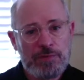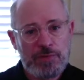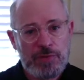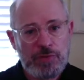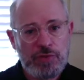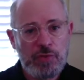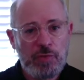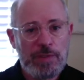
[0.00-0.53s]
it's
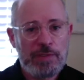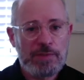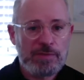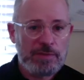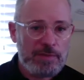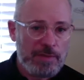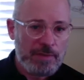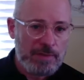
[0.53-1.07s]
your joints
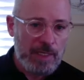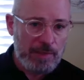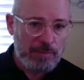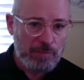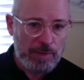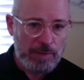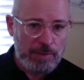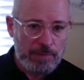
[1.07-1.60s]
or your
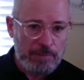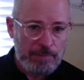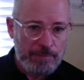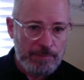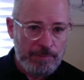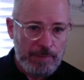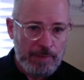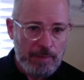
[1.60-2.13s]
thyroid,
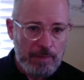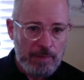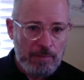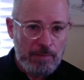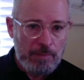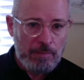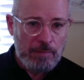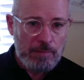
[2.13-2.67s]

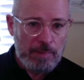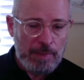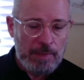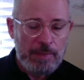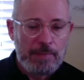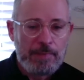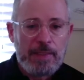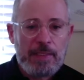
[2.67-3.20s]
right?
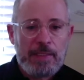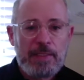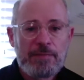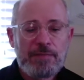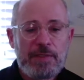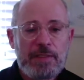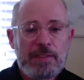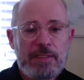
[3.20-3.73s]

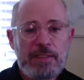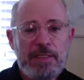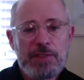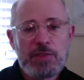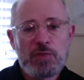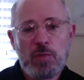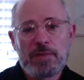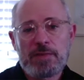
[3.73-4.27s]
If the T
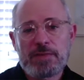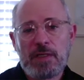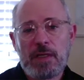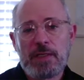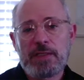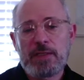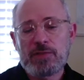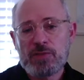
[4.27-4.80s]
H one
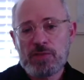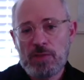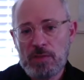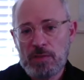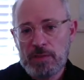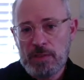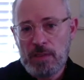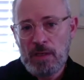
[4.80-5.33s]
side gets
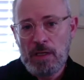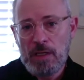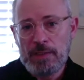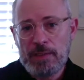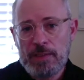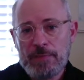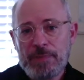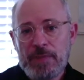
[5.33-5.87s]
turned
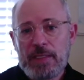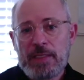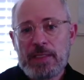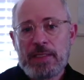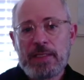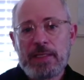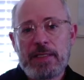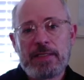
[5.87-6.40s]
on,
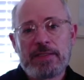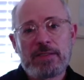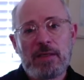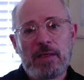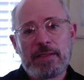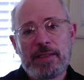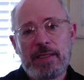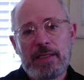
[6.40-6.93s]
it can
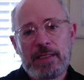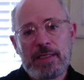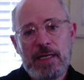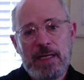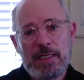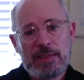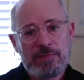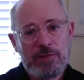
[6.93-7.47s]
start getting
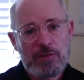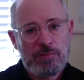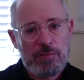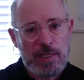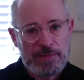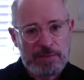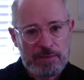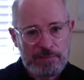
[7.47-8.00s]
kind of
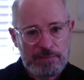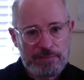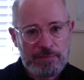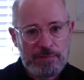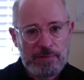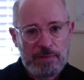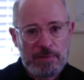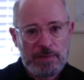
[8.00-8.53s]
aggressive
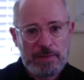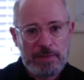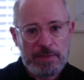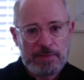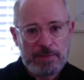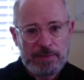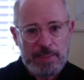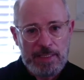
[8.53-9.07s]
in
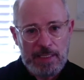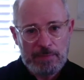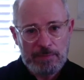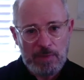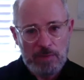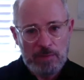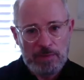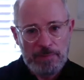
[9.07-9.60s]
its attack
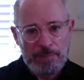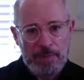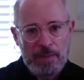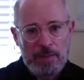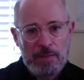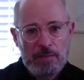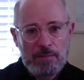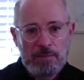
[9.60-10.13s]
mode,
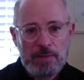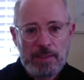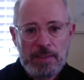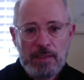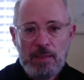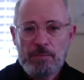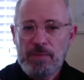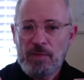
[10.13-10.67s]

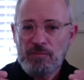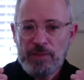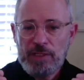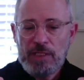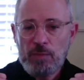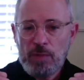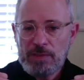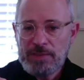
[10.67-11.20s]
right? But
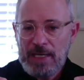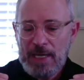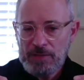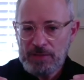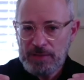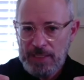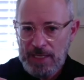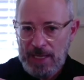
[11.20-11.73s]
really what's
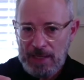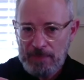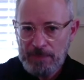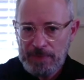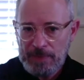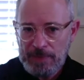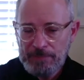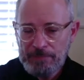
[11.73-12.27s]
actually
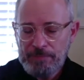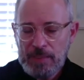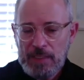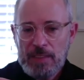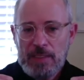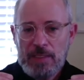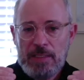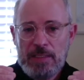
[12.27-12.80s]
happening
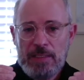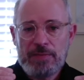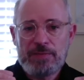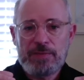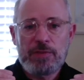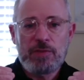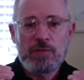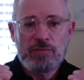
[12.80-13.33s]
is,
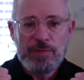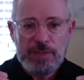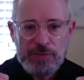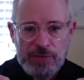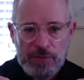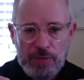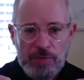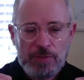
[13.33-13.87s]
in the new
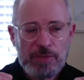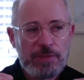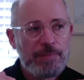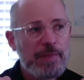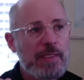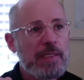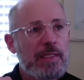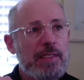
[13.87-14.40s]
research,
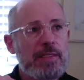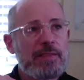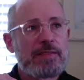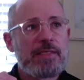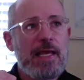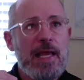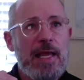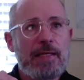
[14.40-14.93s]
is
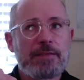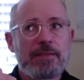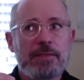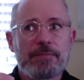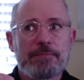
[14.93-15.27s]
that